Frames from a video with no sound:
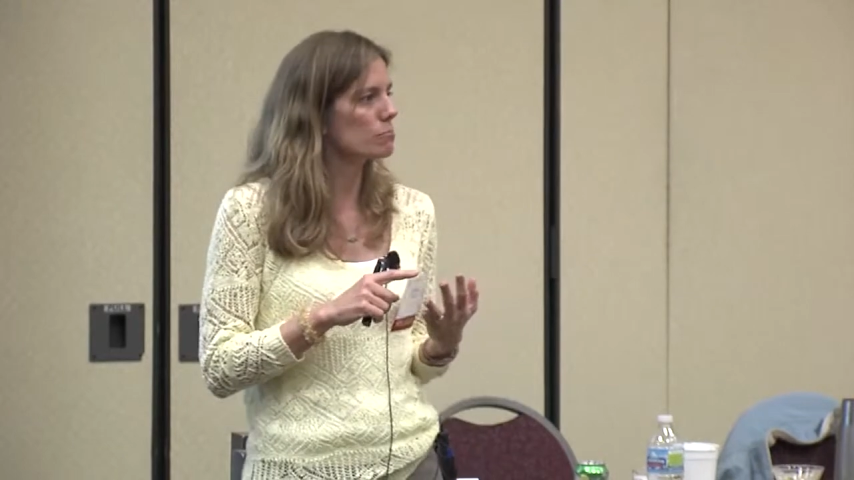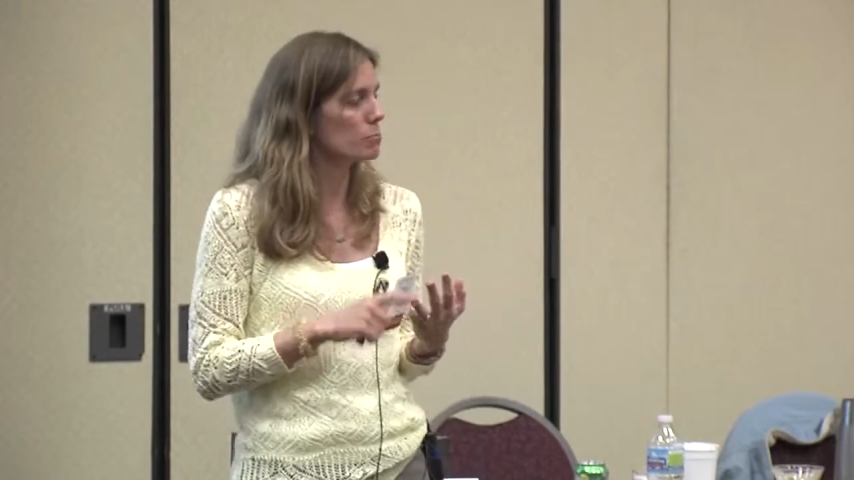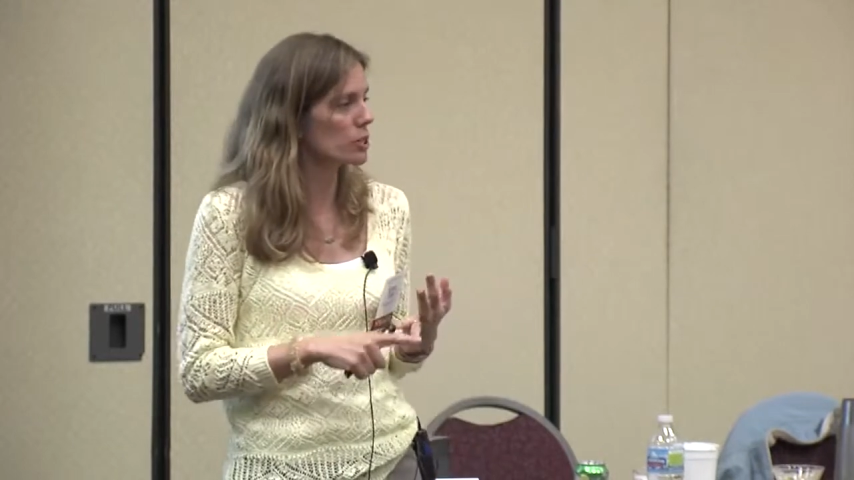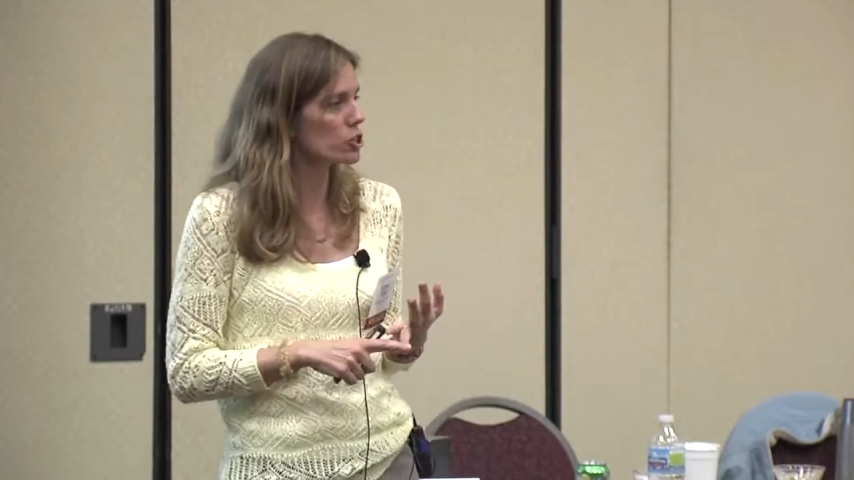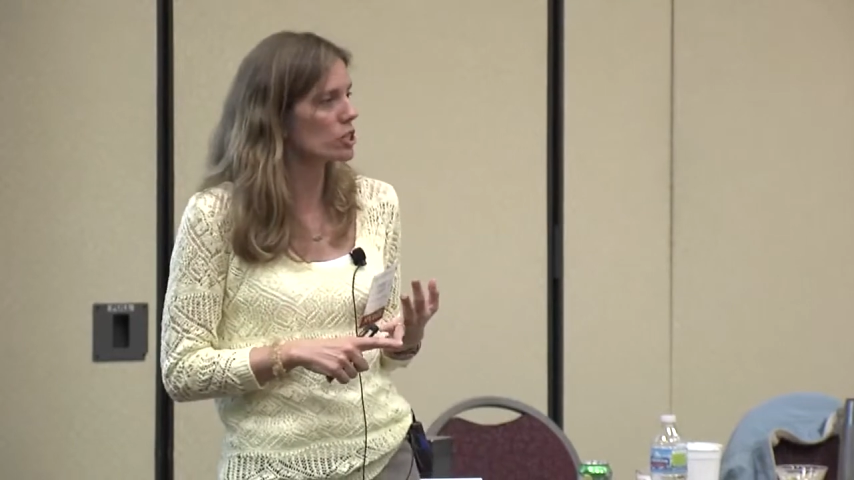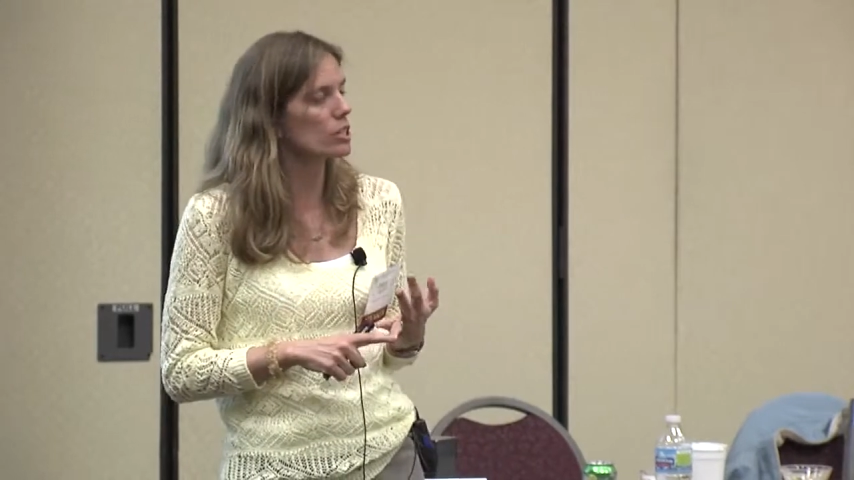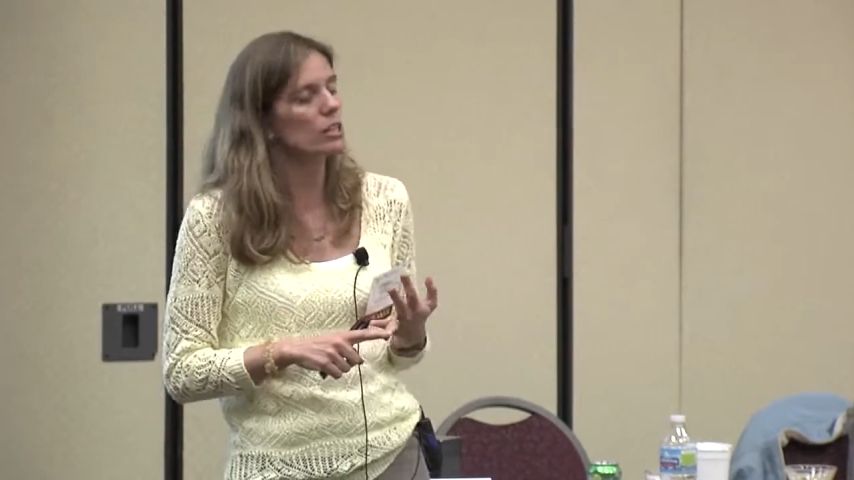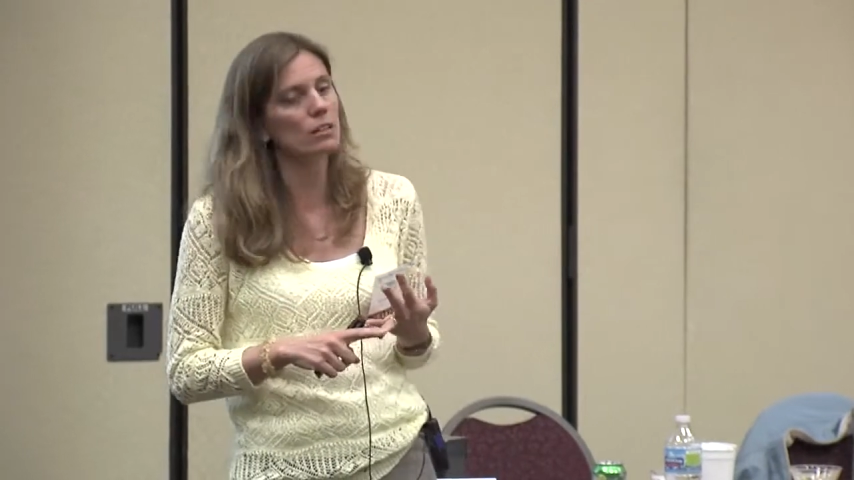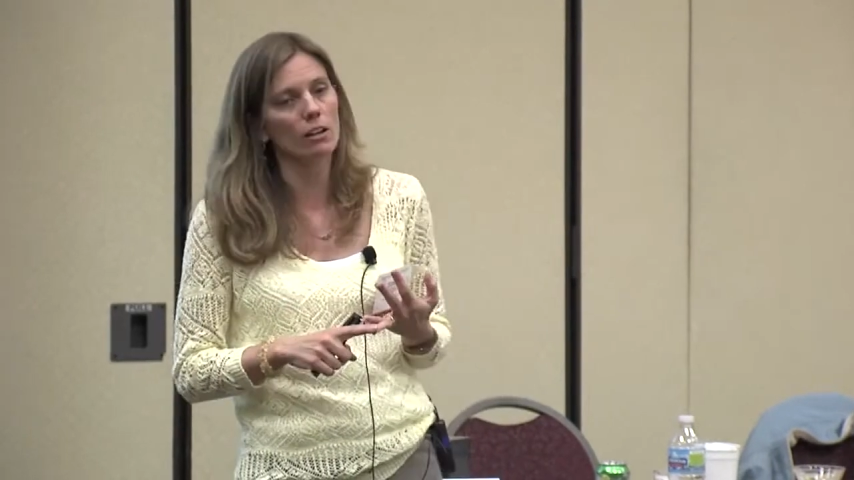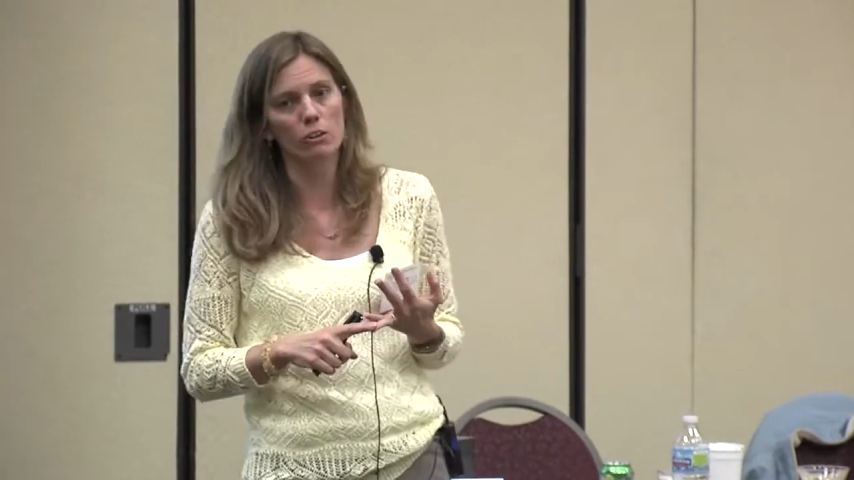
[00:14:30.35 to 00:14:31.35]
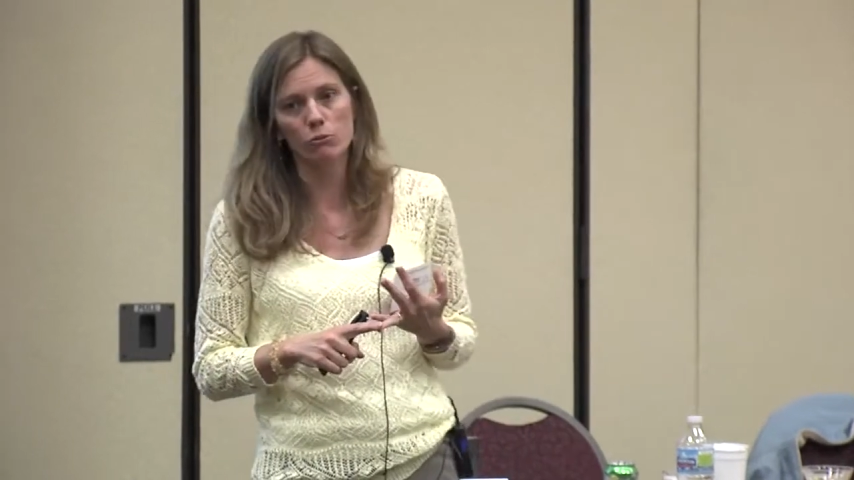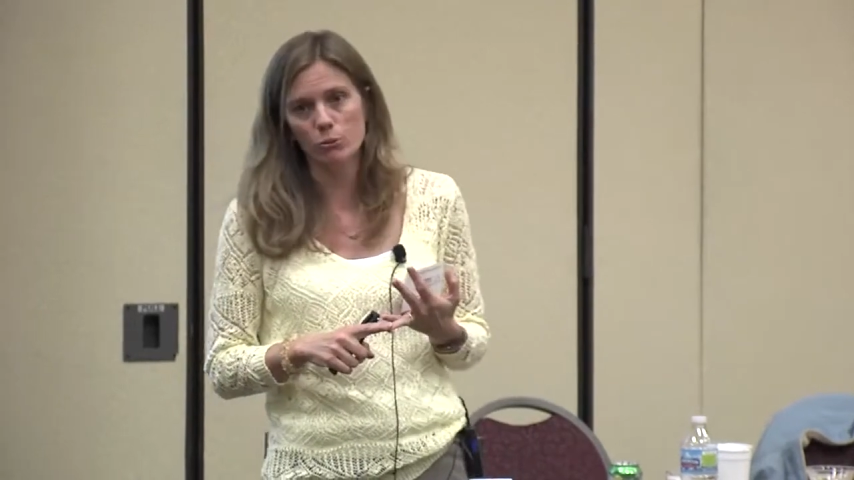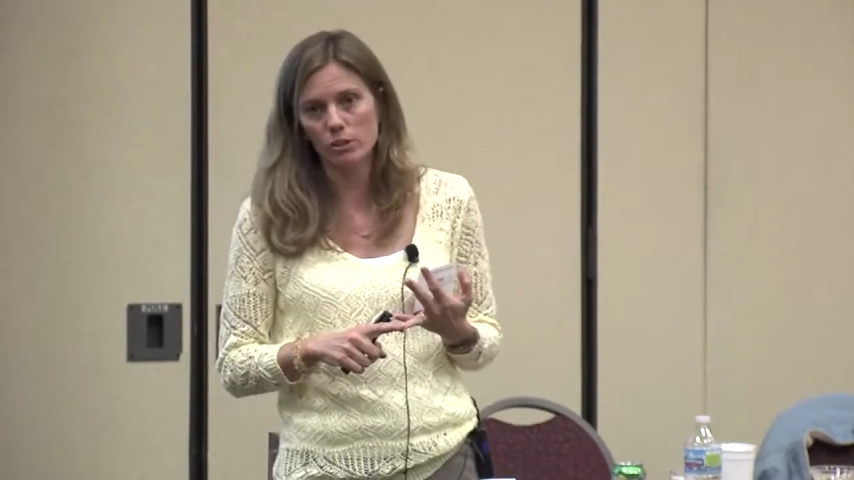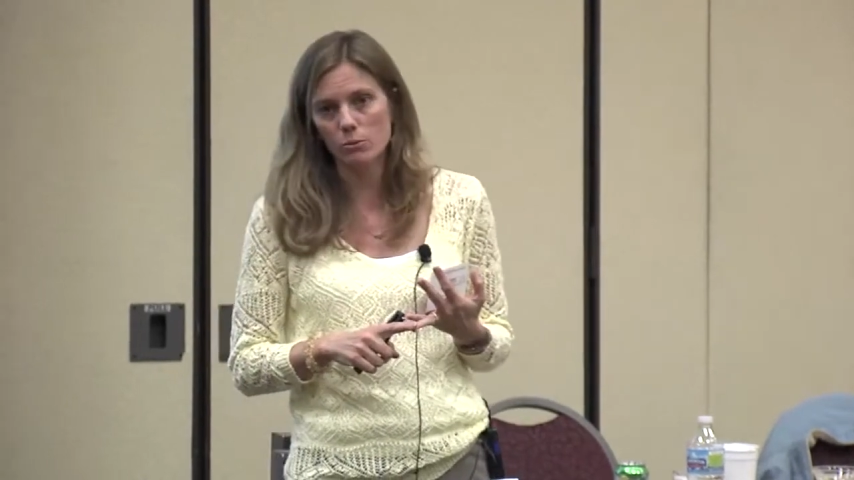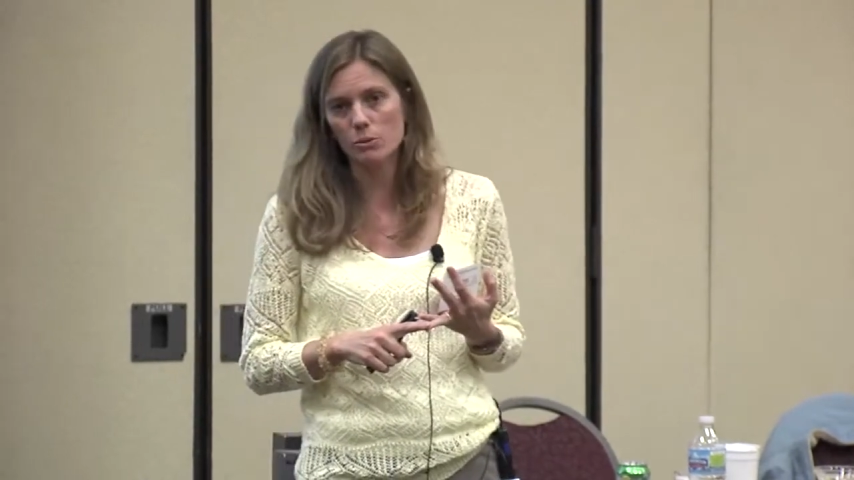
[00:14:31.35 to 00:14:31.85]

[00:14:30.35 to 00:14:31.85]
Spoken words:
PG&E in California